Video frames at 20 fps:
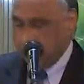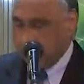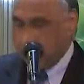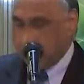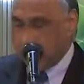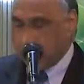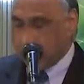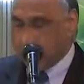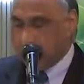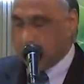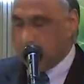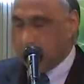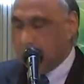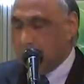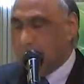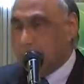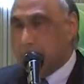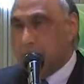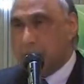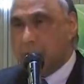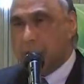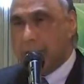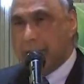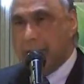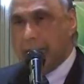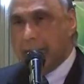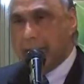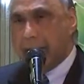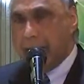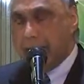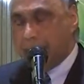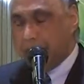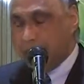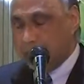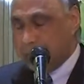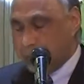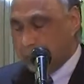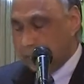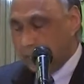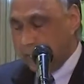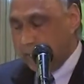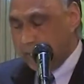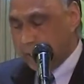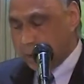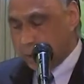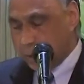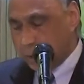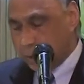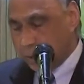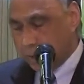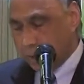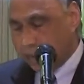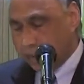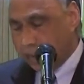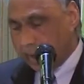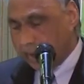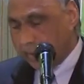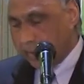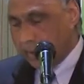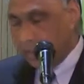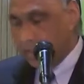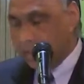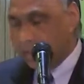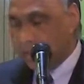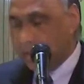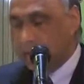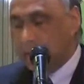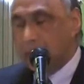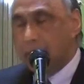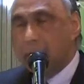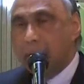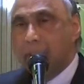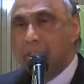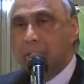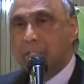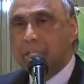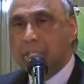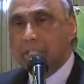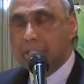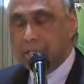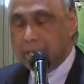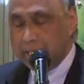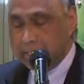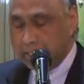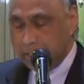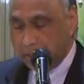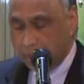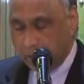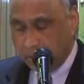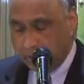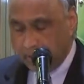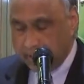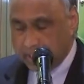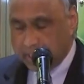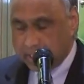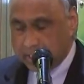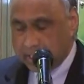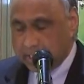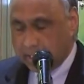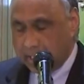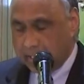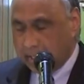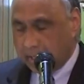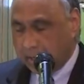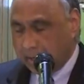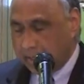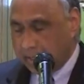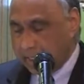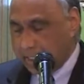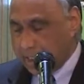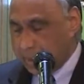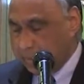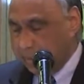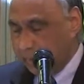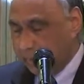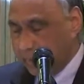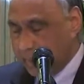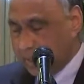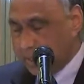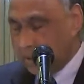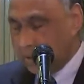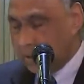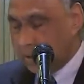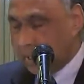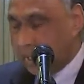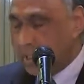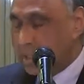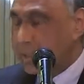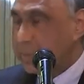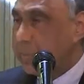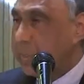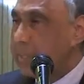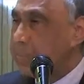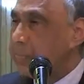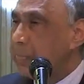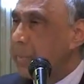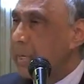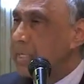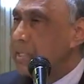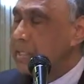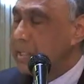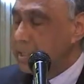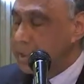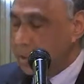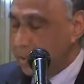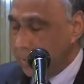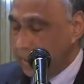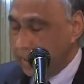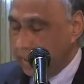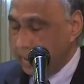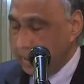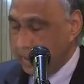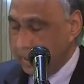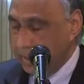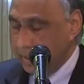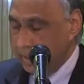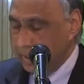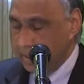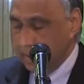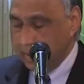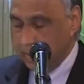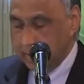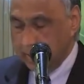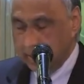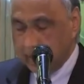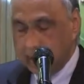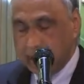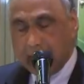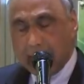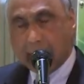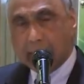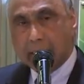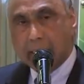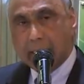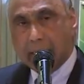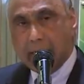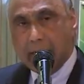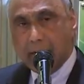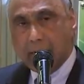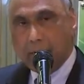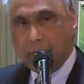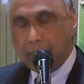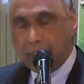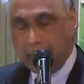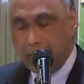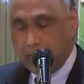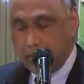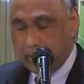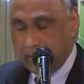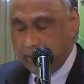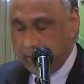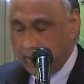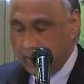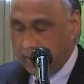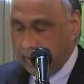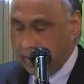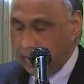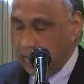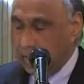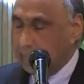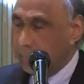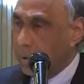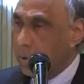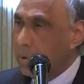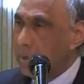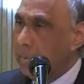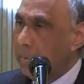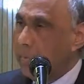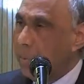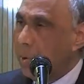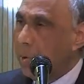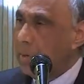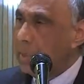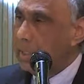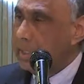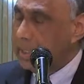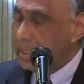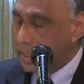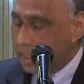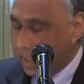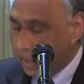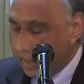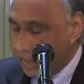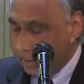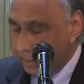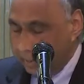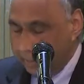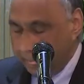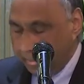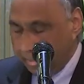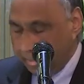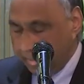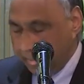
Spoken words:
I say you must stand up and speak truth to the power, just as the courageous and honest members of the United States press are doing. There has never been a more important time